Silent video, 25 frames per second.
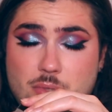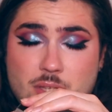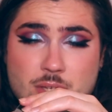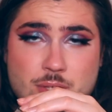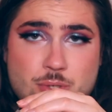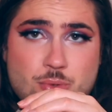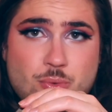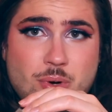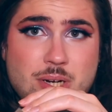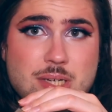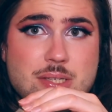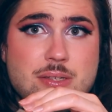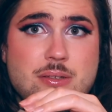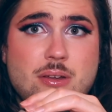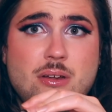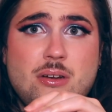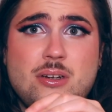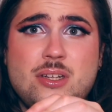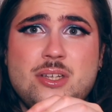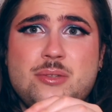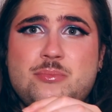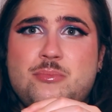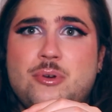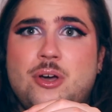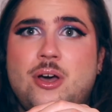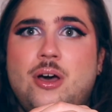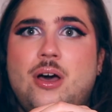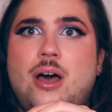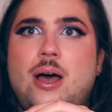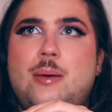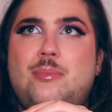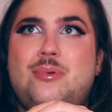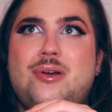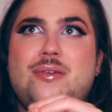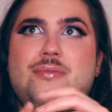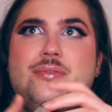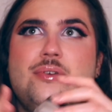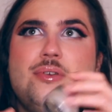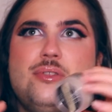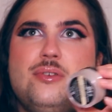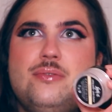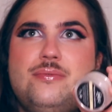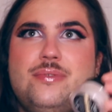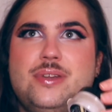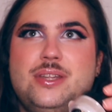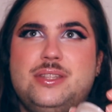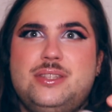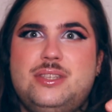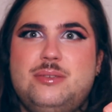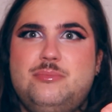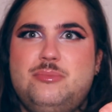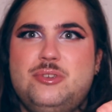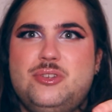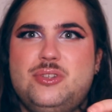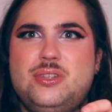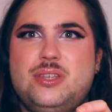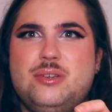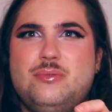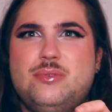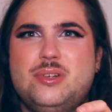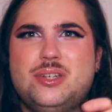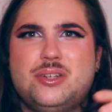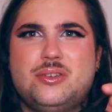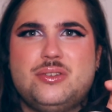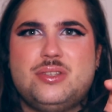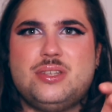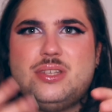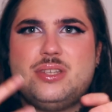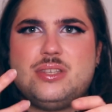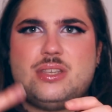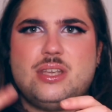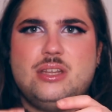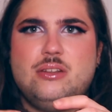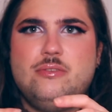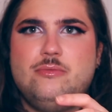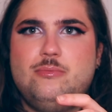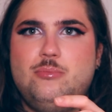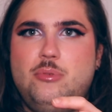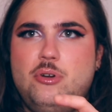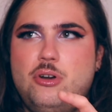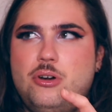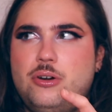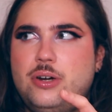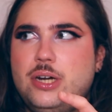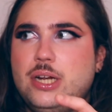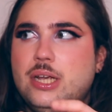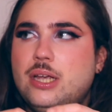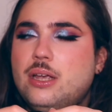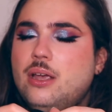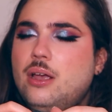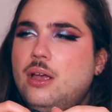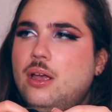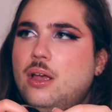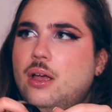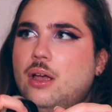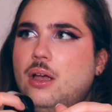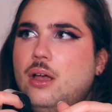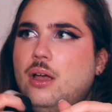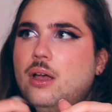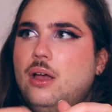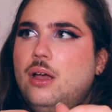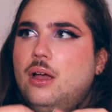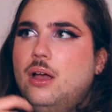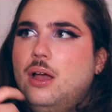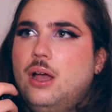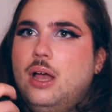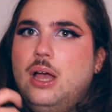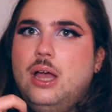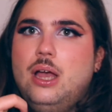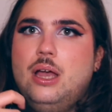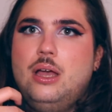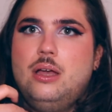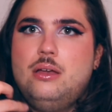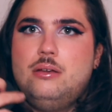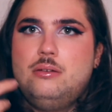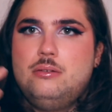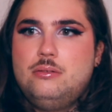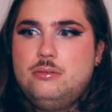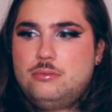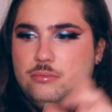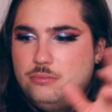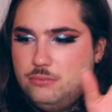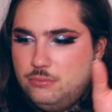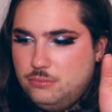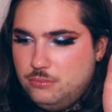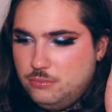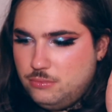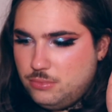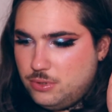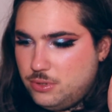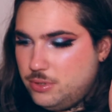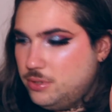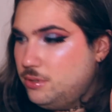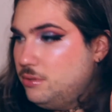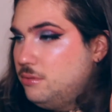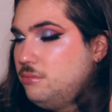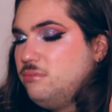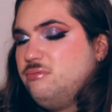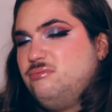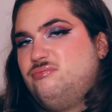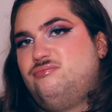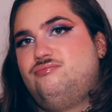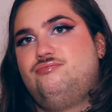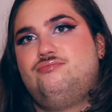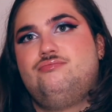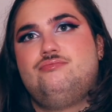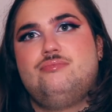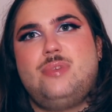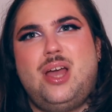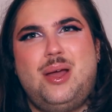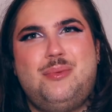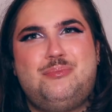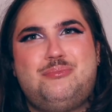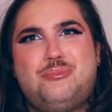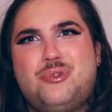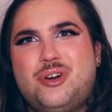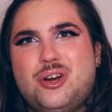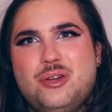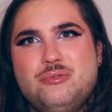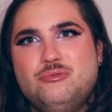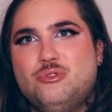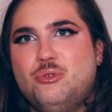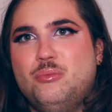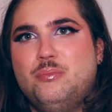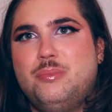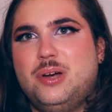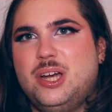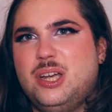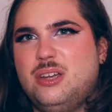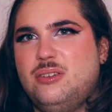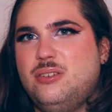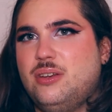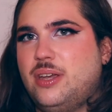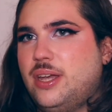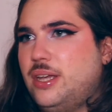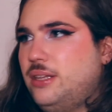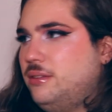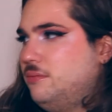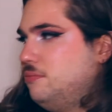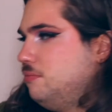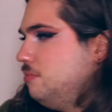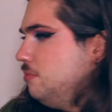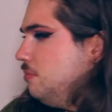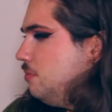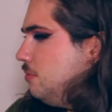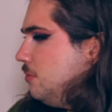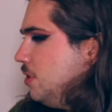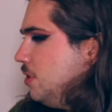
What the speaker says: It's quite solid, but I prefer the Fenty Beauty one because it's kind of blurring. So I probably won't buy it again.